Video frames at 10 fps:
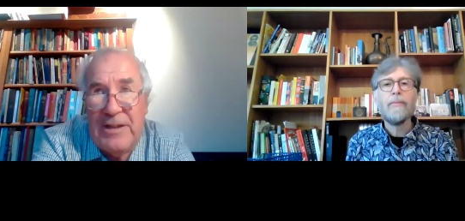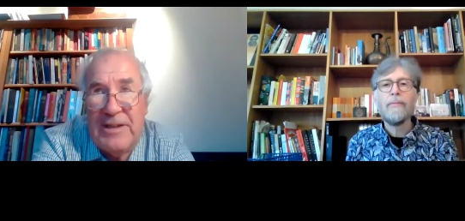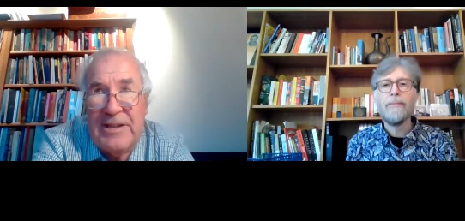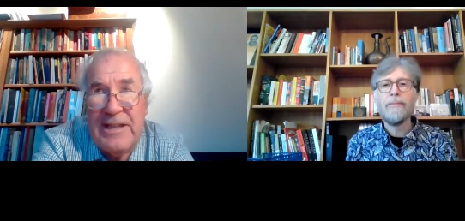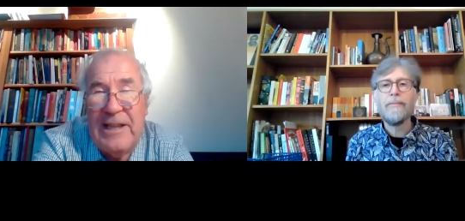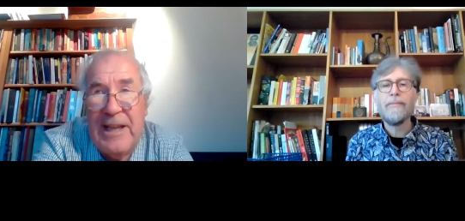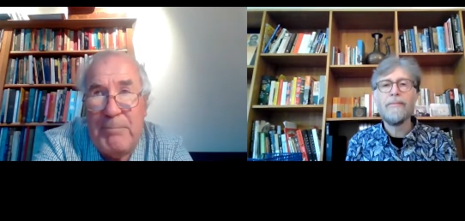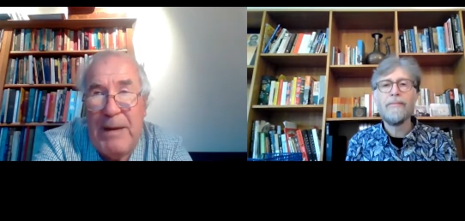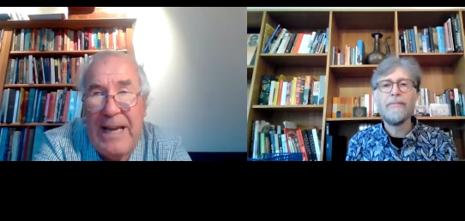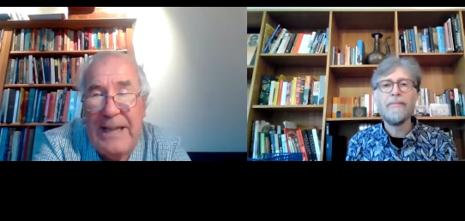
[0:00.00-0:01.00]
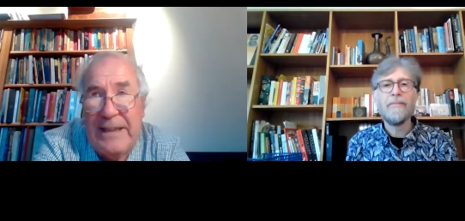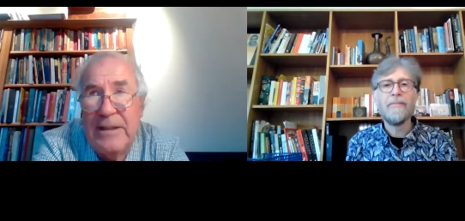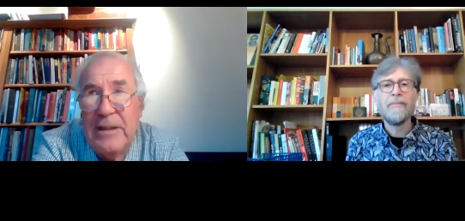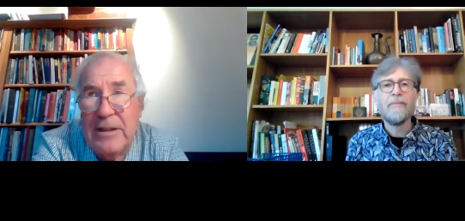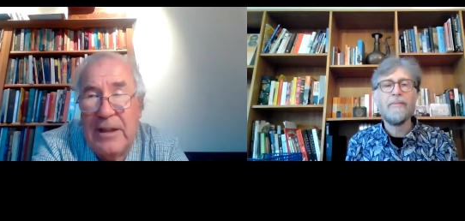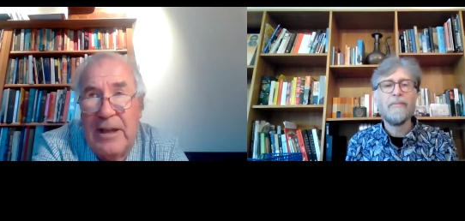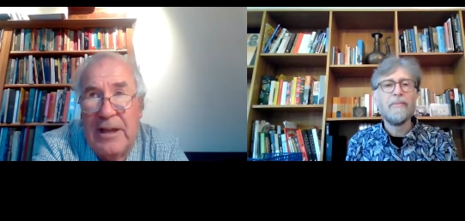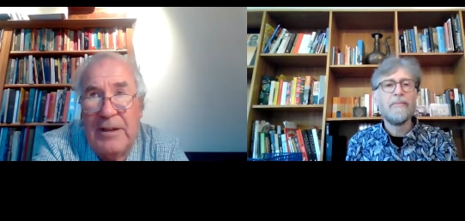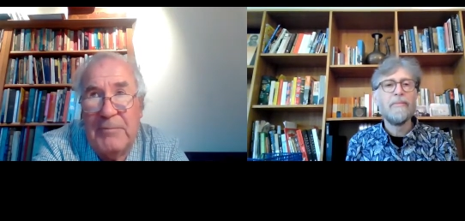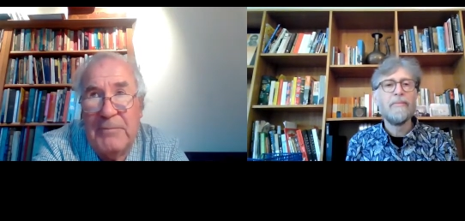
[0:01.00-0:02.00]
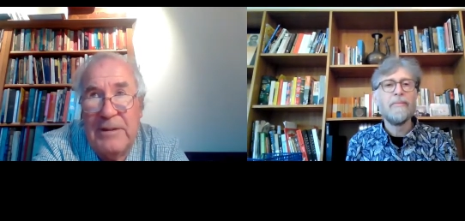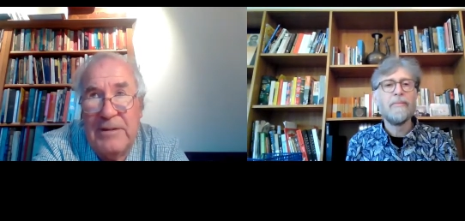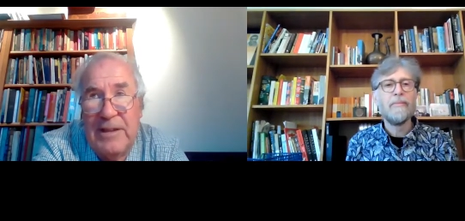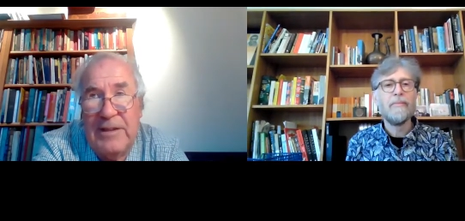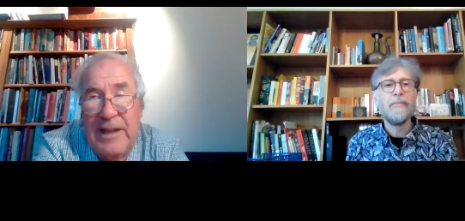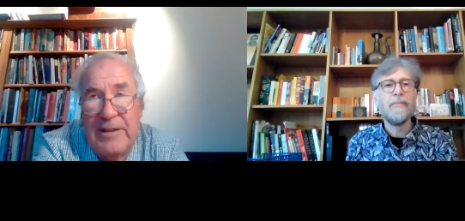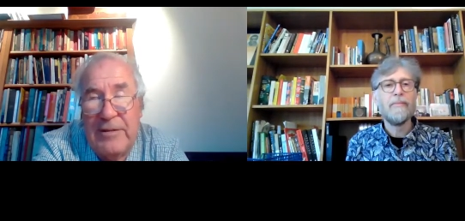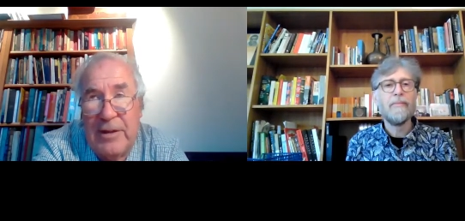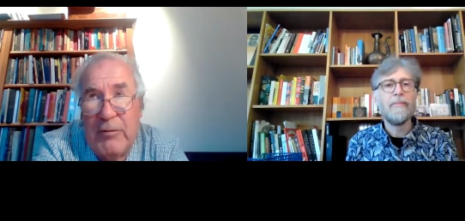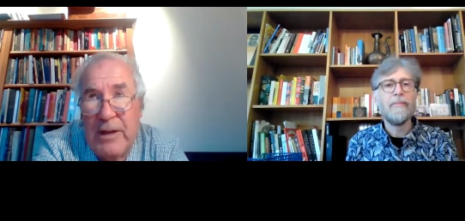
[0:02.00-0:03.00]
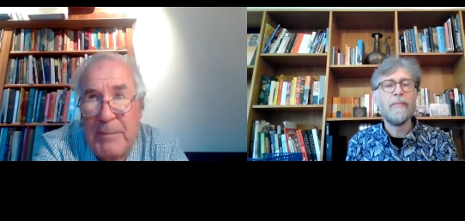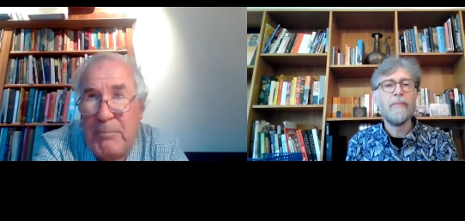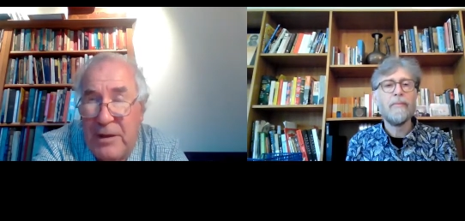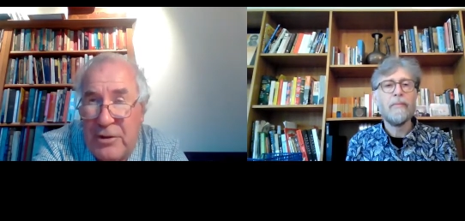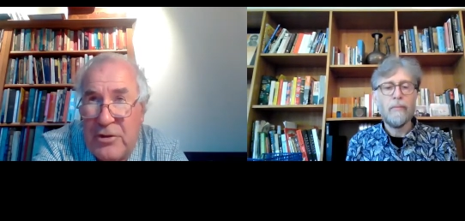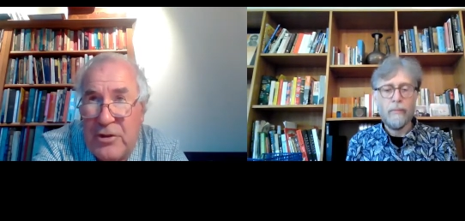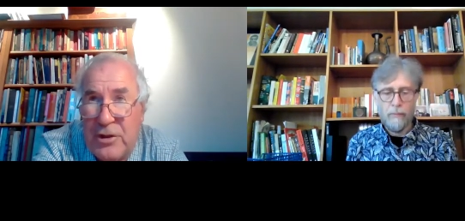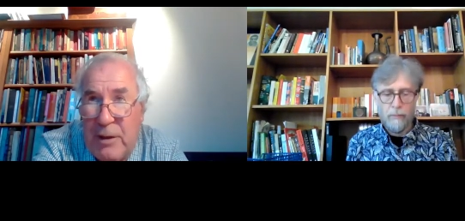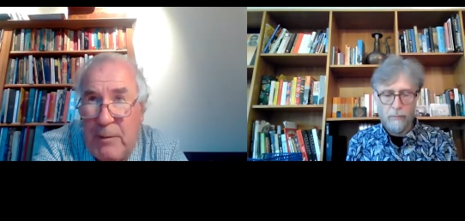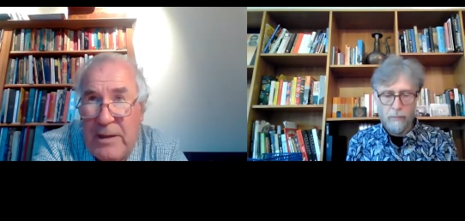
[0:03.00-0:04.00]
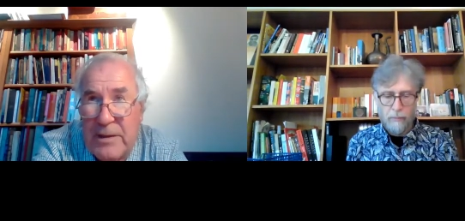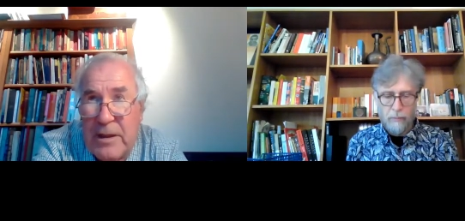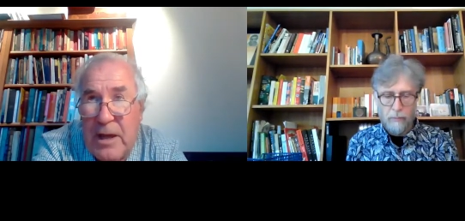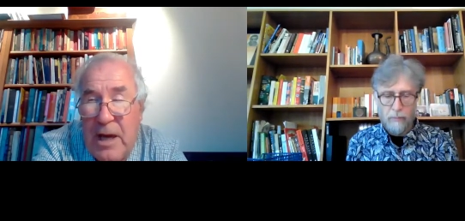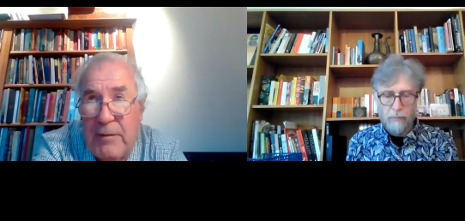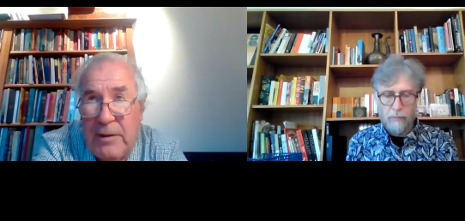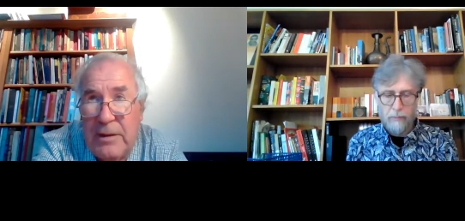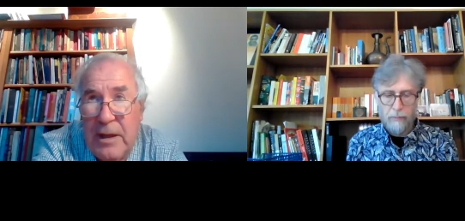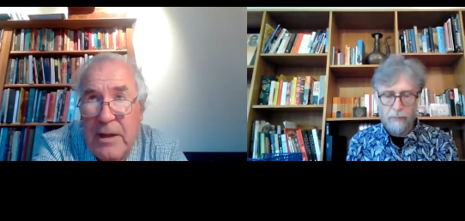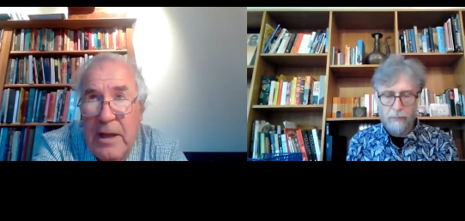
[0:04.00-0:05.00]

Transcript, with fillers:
Speaker 1: uh, Cecilia Payne uh, didn't get her degree, but she went to Harvard,